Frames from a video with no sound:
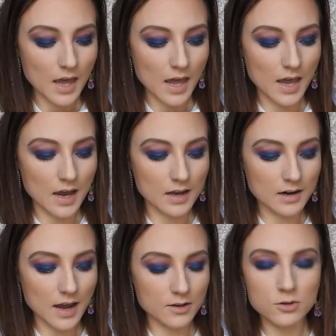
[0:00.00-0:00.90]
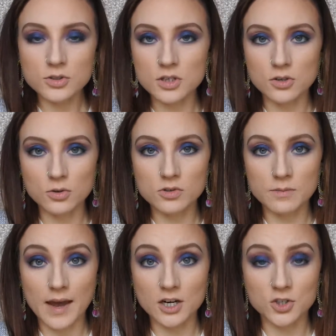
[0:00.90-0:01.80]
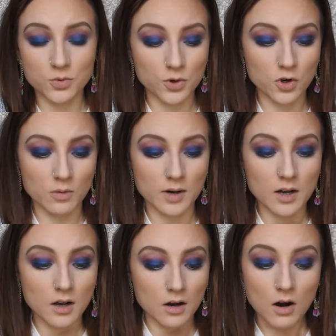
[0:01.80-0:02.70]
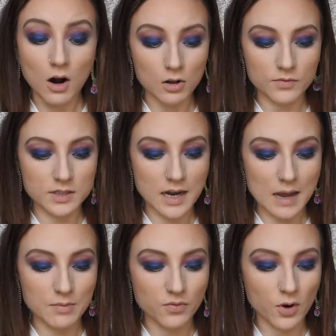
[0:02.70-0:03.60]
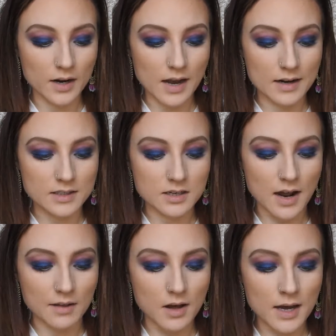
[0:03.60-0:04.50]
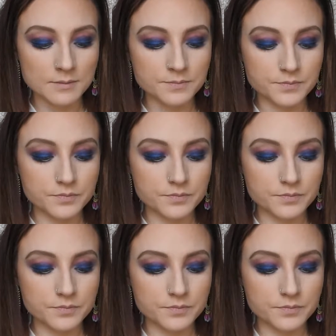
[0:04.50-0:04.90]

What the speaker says: And I used to use MAC Shroom all of the time before I got into nylon.